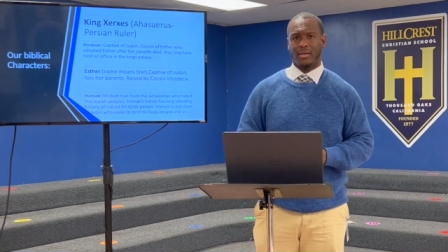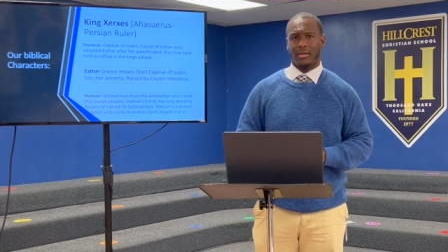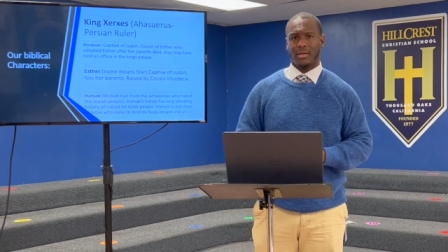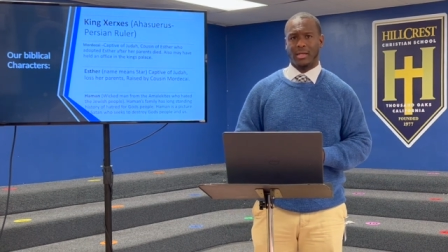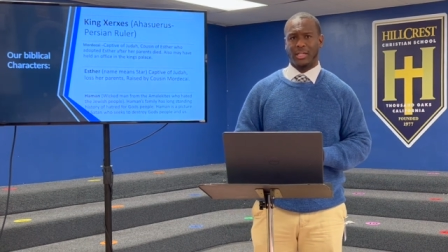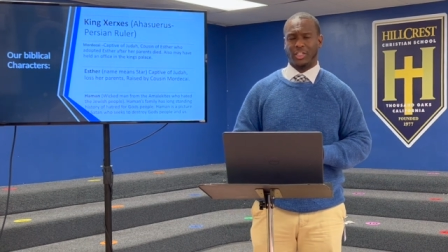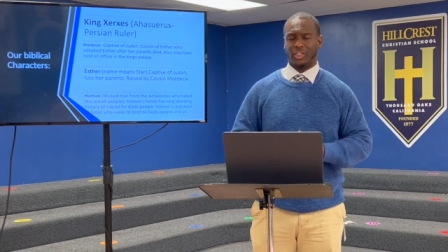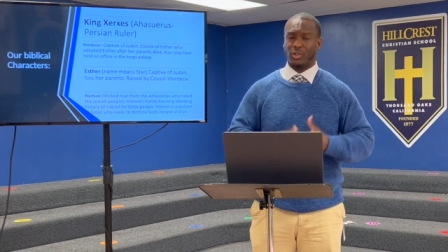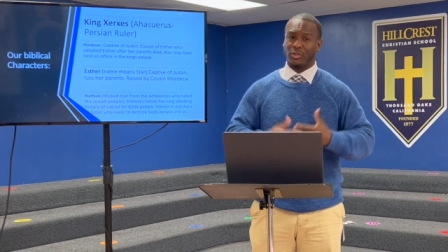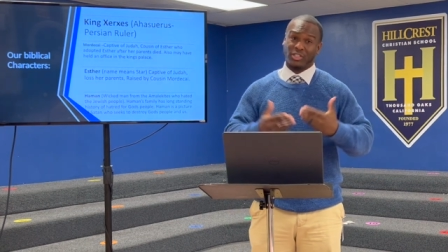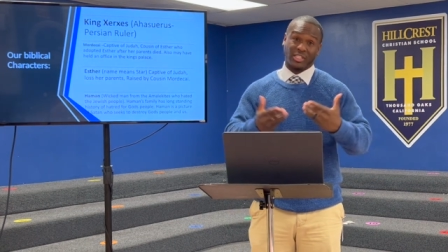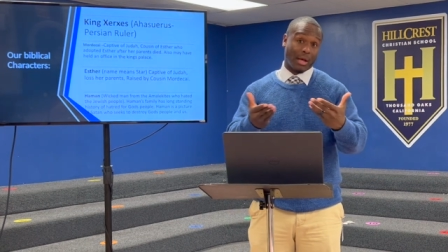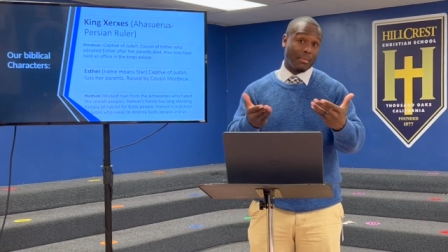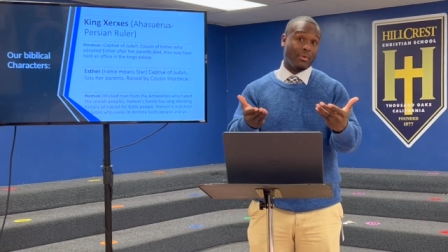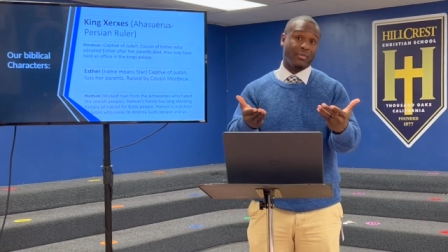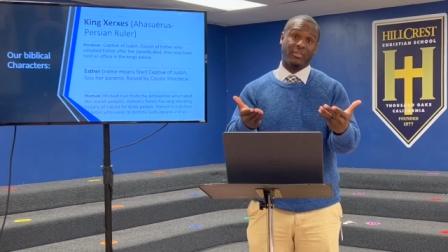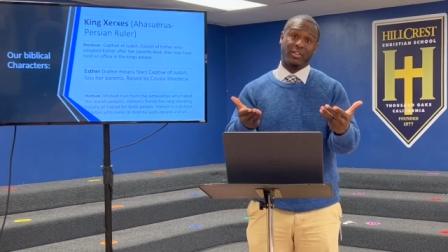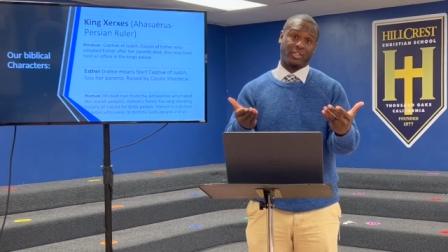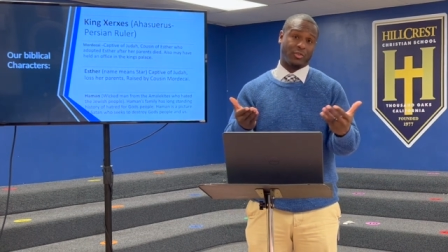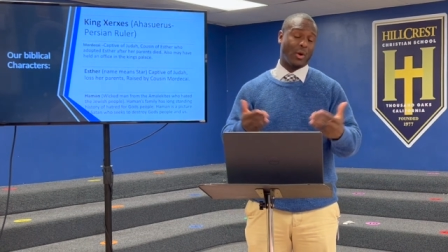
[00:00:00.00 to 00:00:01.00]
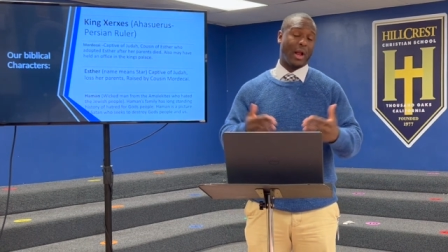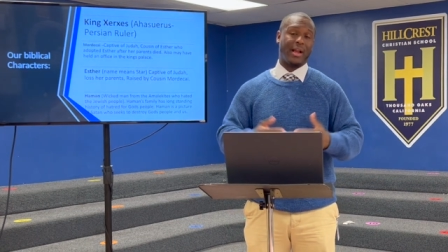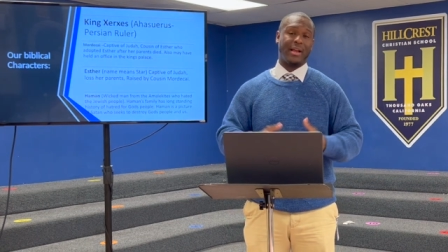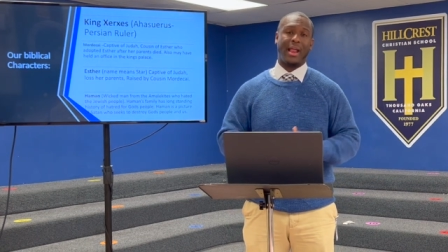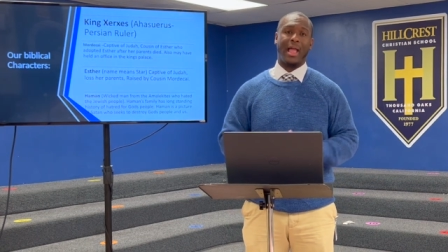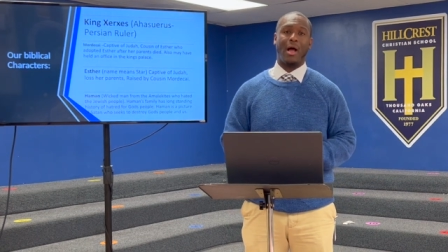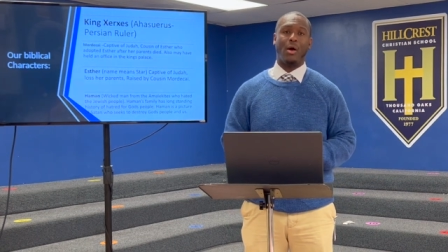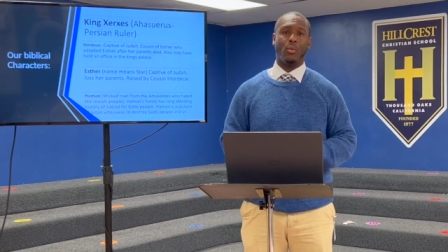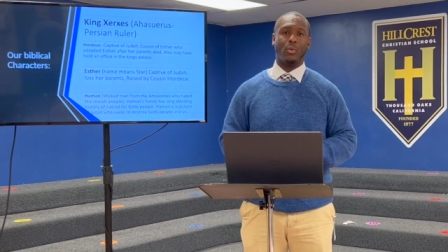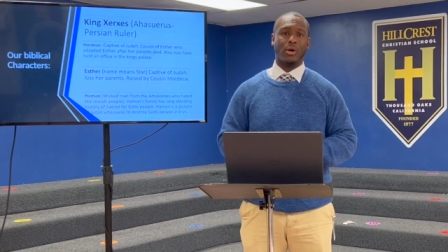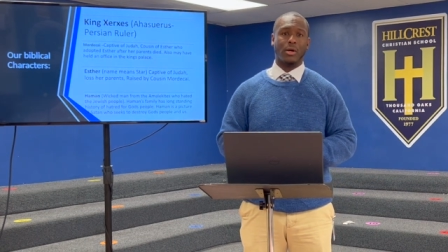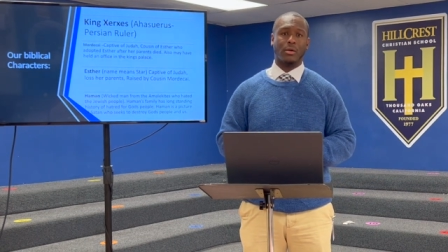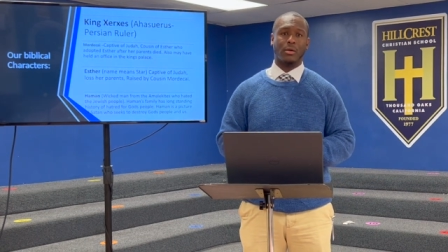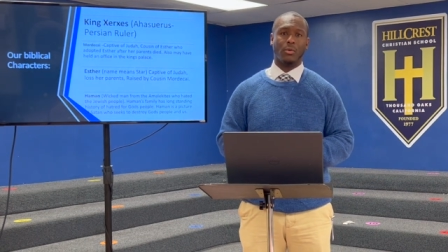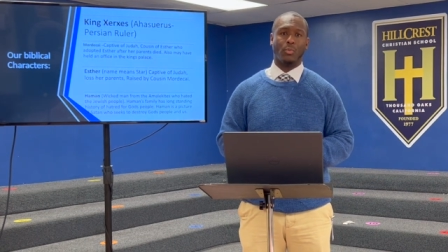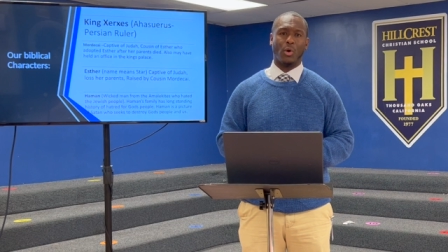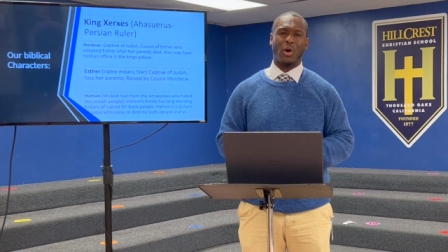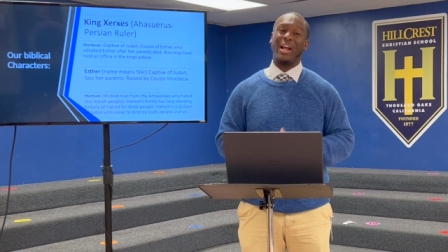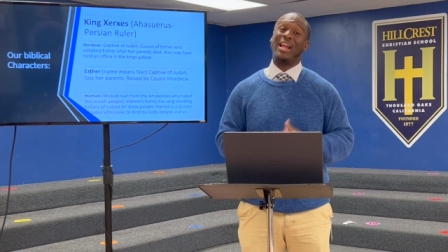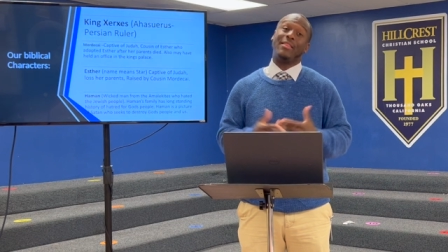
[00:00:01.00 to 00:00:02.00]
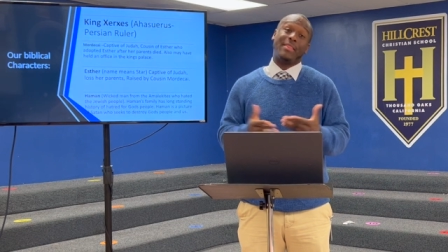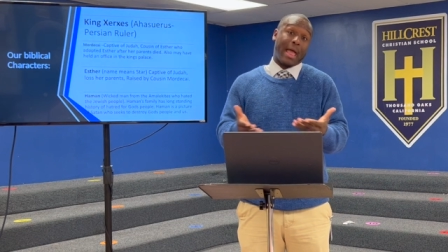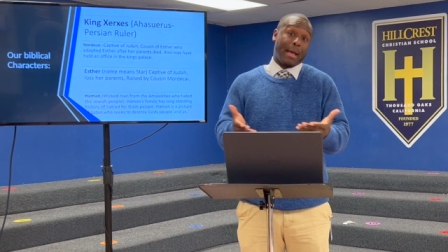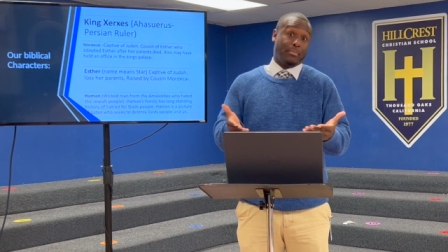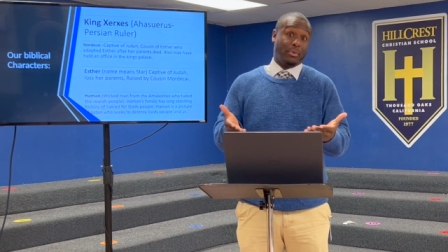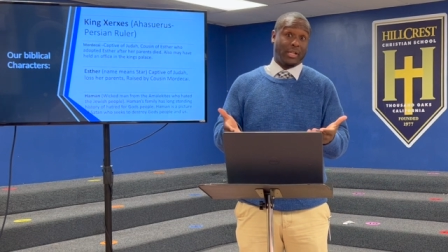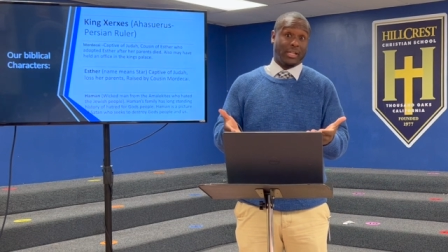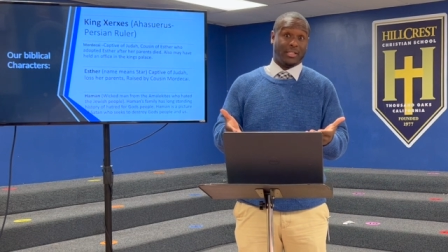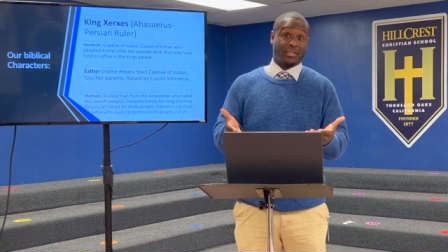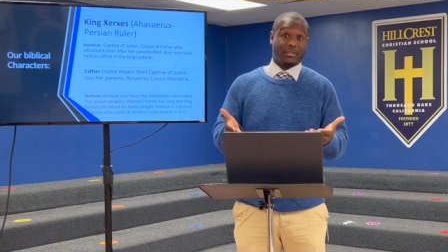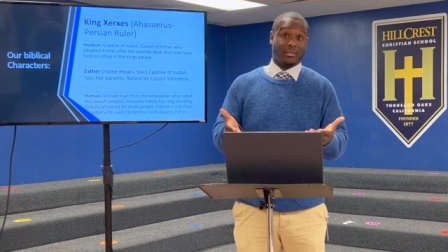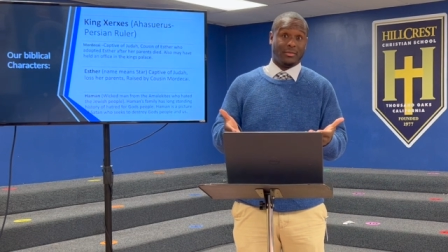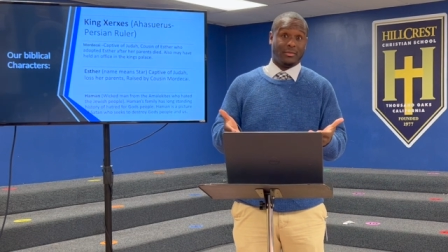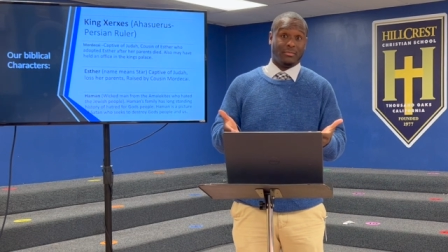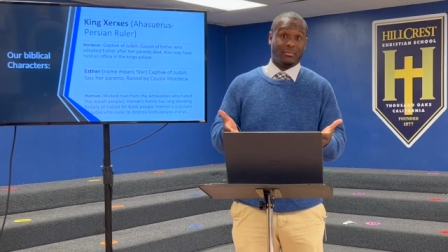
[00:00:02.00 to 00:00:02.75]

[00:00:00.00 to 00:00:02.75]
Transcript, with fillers: And so some of us right now, we're, we're in that place.